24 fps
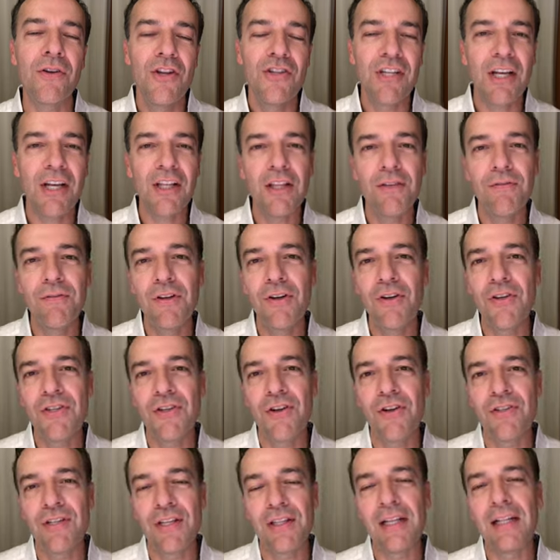check out the video
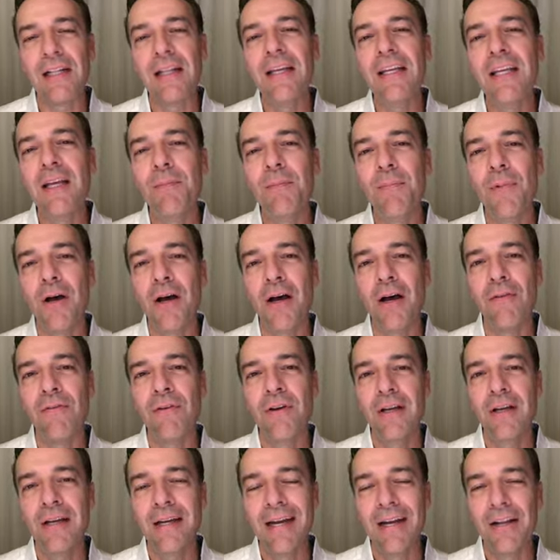series at the link above
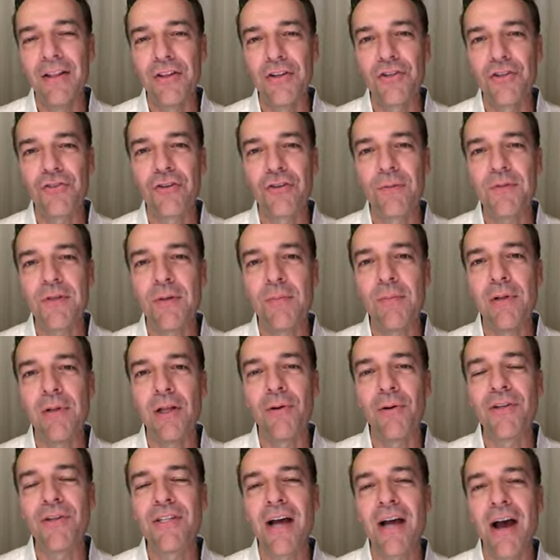and in the description below
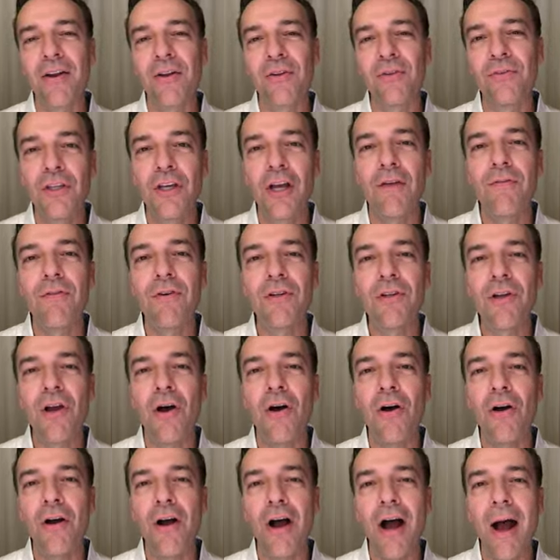entitled Covered
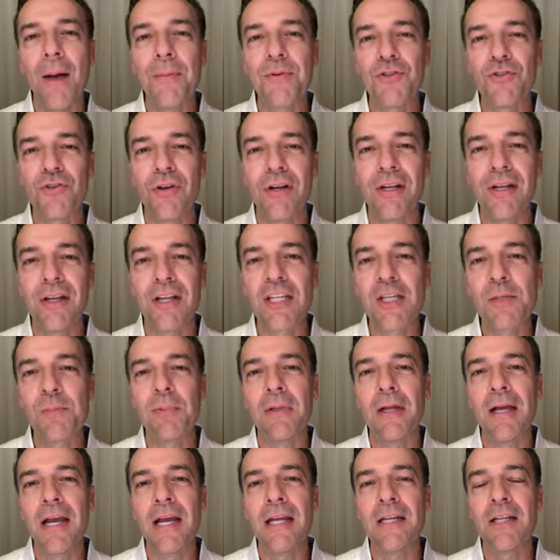Call Option Trading
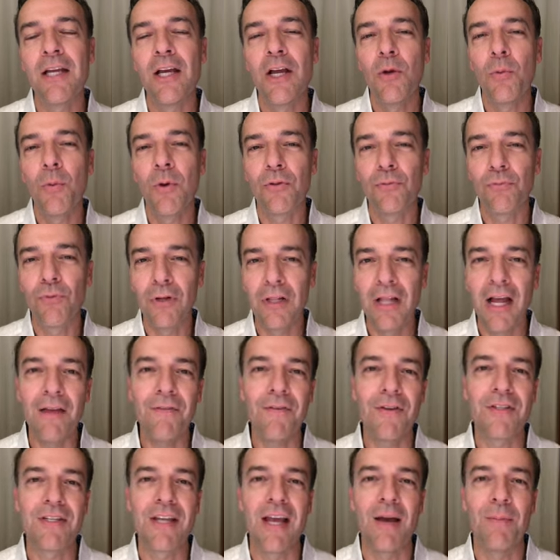Explained with Real Life
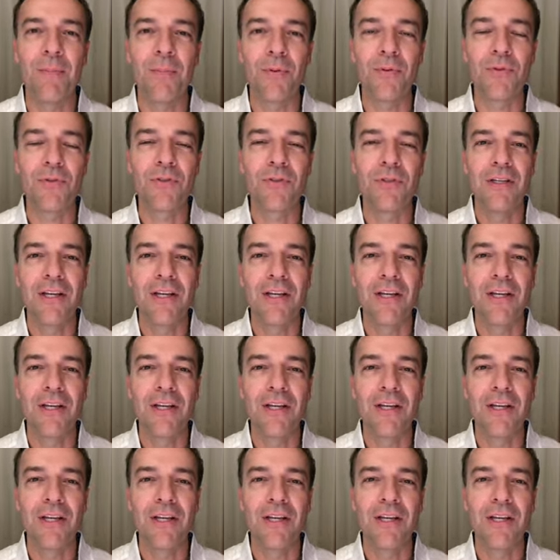Examples.